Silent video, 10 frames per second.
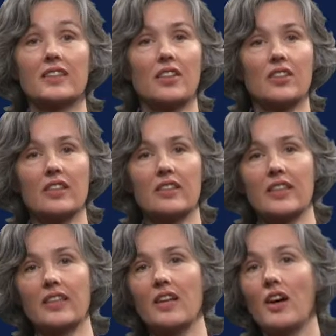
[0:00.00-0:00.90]
a
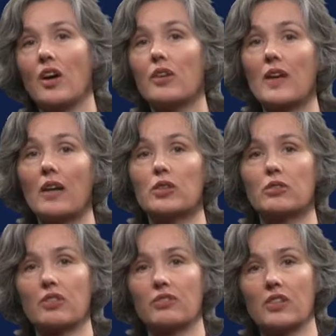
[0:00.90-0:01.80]
theory of how to
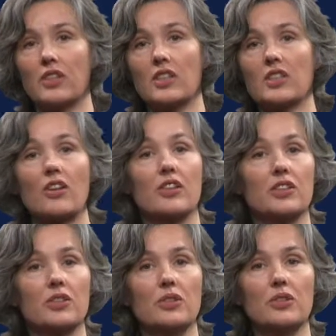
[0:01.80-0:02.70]
reverse or
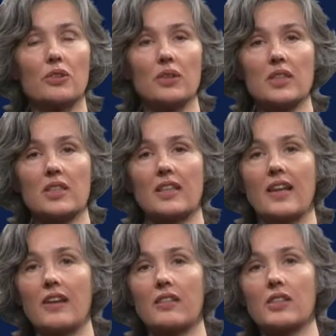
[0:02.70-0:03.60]
undo noise and
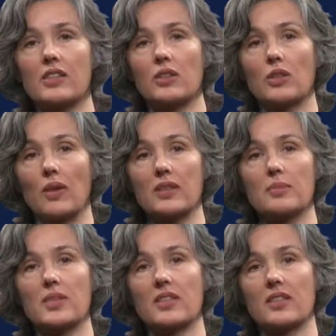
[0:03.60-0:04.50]
errors on quantum
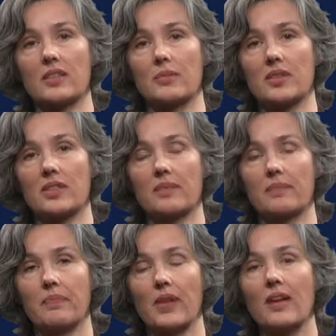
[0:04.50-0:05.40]
systems.
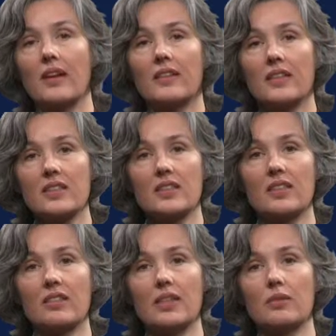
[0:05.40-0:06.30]
This
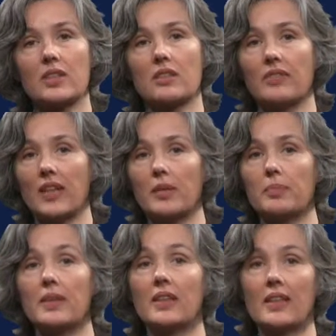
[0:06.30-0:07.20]
theory was developed
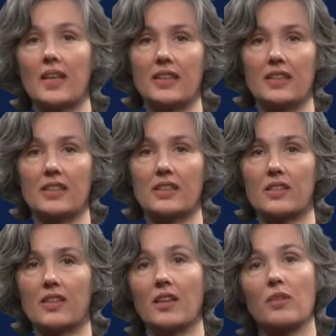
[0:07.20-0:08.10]
in the 90s,
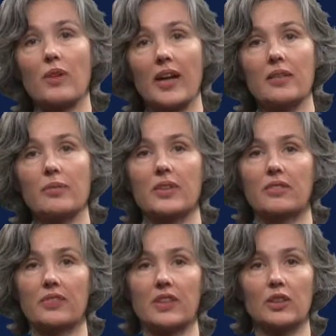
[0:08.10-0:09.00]
right when the
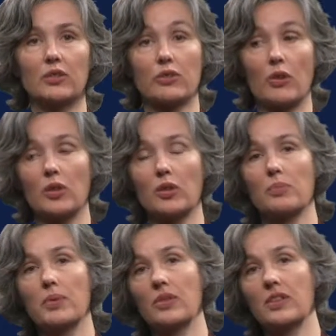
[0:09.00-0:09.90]
field of quantum
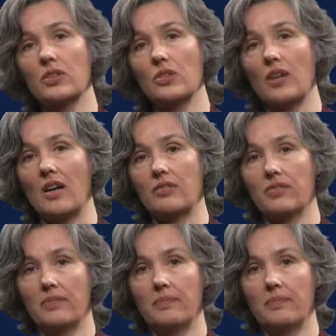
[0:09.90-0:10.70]
computing took off.